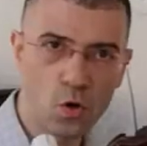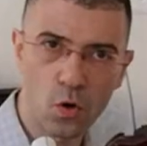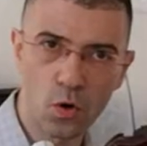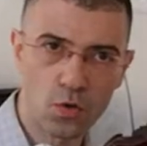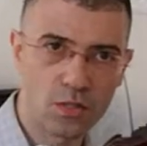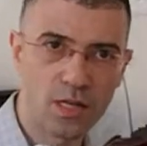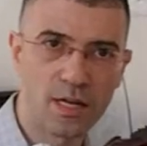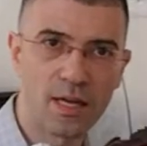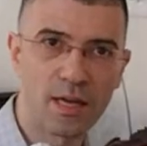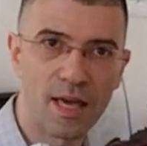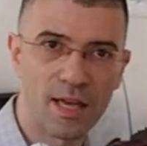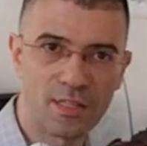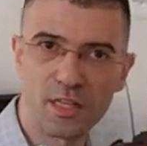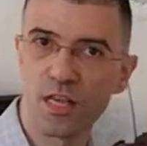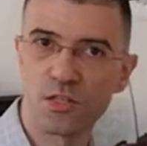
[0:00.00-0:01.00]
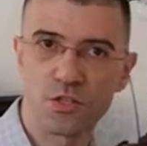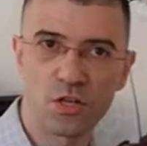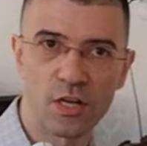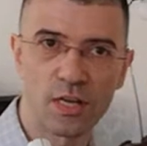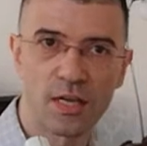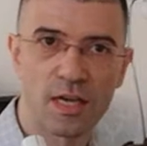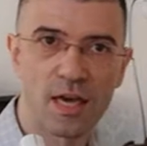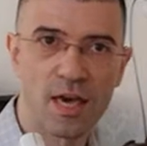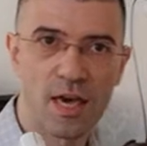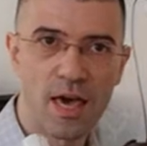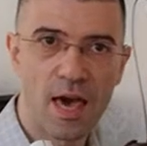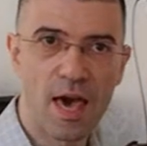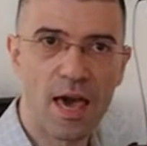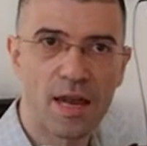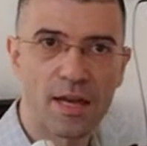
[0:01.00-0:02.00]
causing essentially
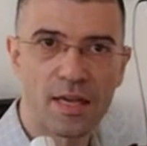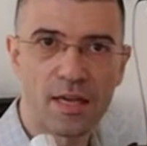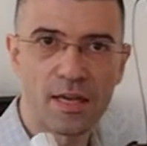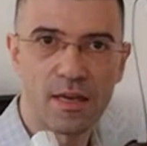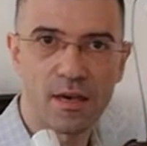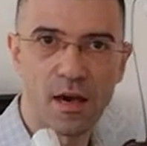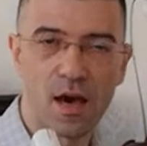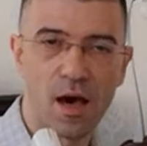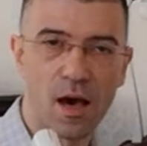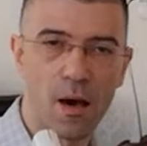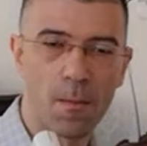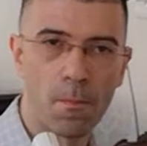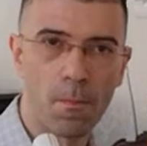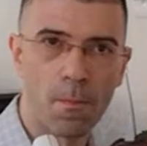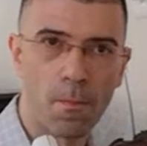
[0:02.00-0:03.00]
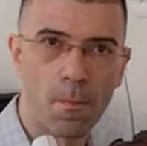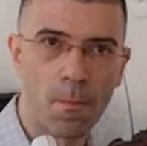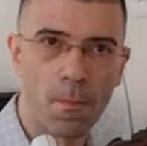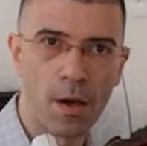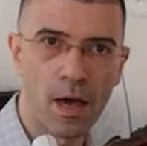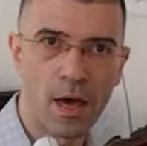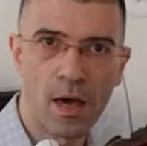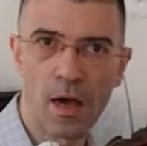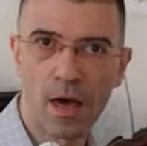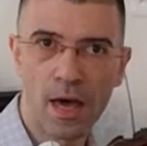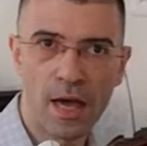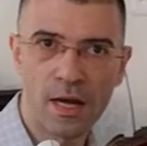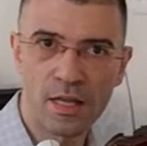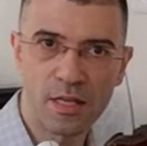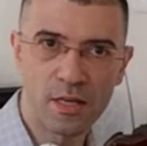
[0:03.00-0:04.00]
any
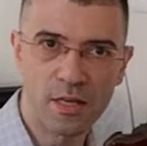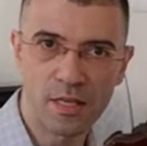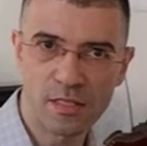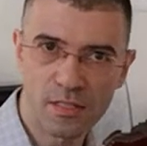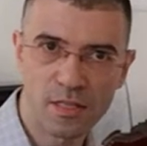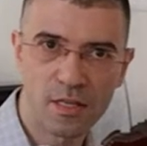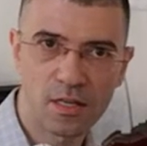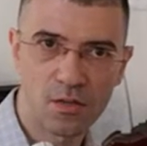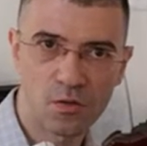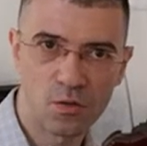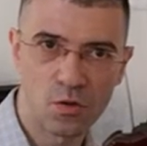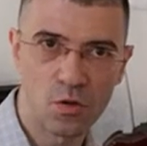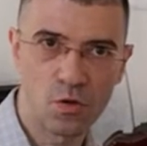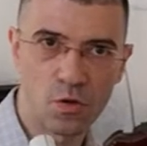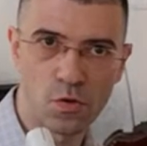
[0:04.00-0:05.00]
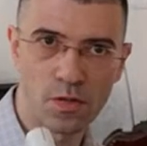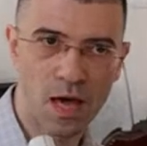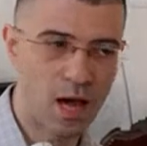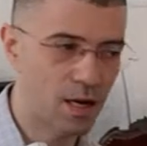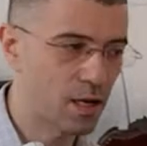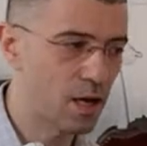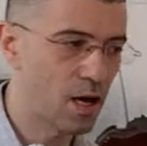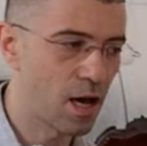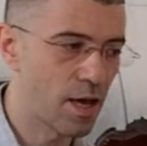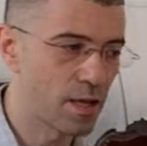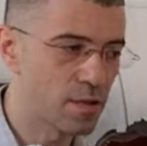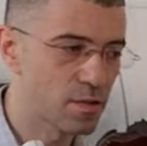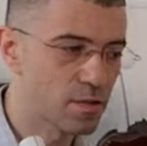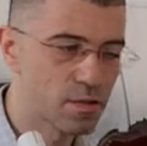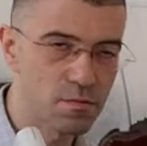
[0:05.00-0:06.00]
risk to that
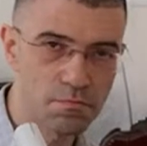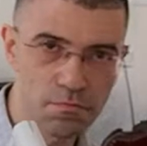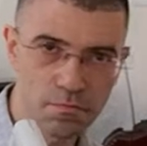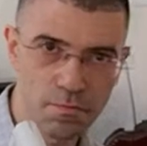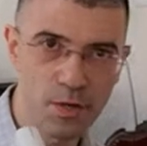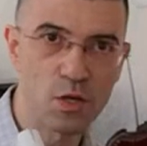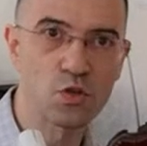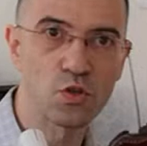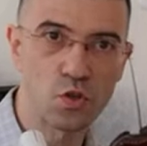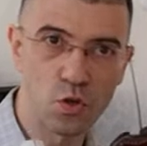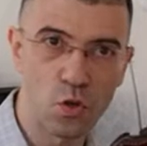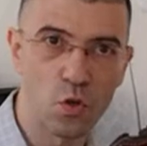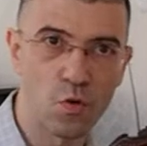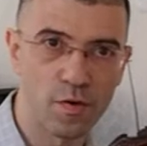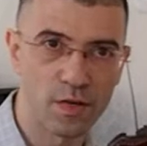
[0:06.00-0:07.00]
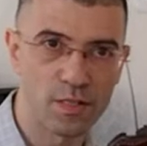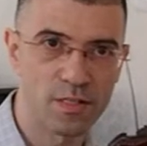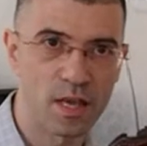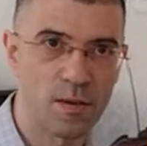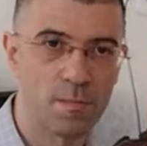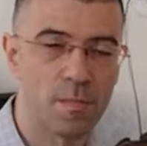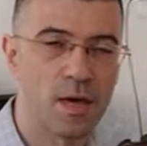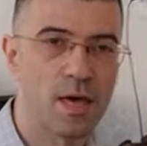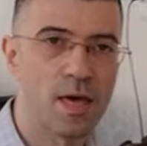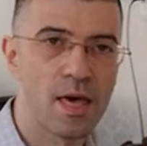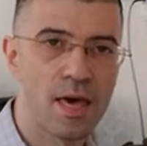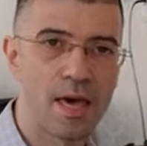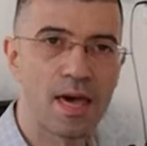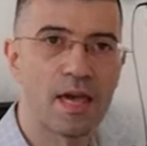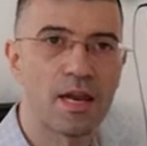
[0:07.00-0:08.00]
client, because you go over the same
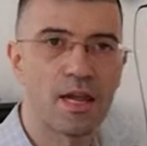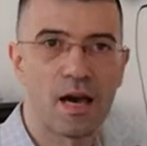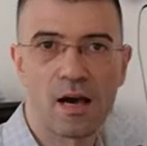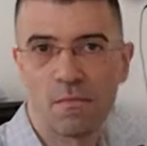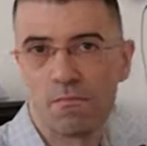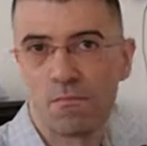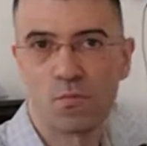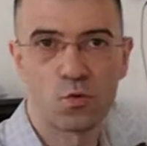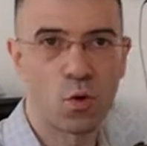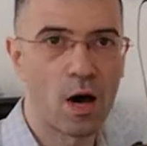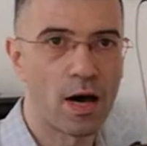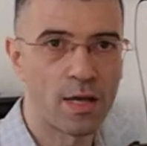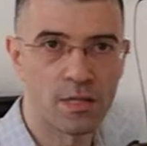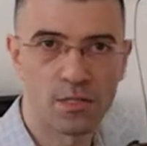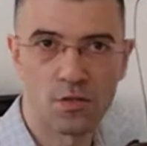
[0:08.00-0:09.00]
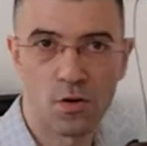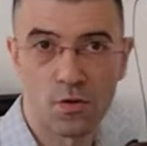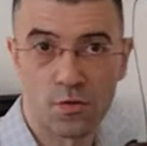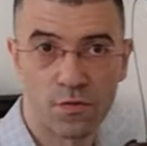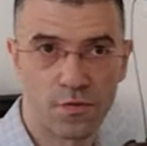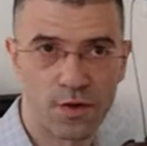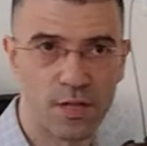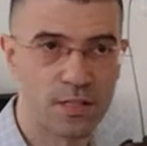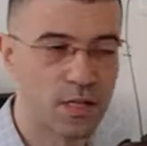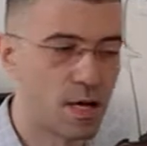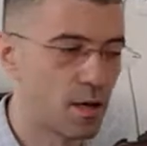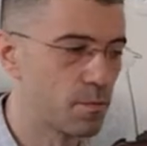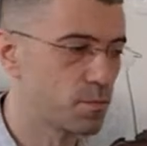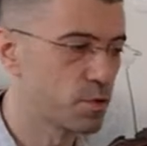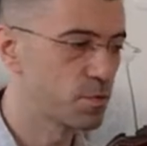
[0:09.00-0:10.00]
area twice or 3
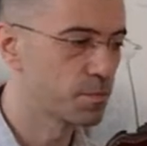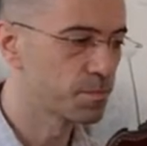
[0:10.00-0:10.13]
times.